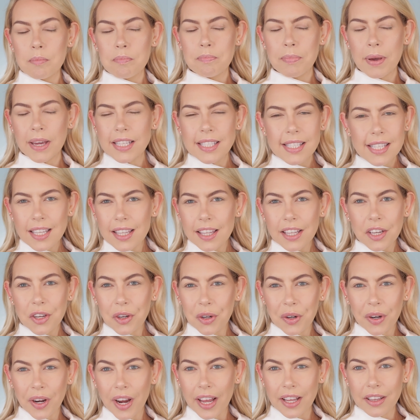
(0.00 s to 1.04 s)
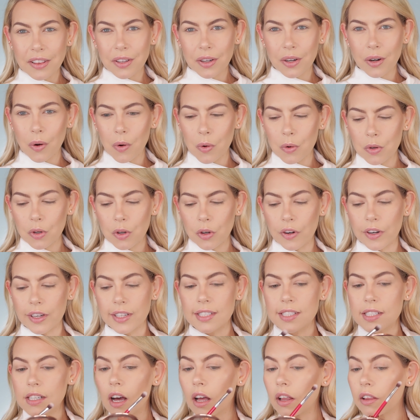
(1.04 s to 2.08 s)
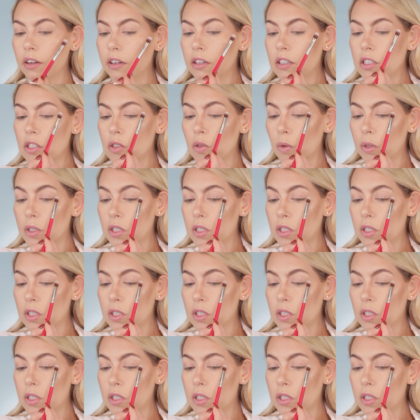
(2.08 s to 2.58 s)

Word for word: basically create their own crease color so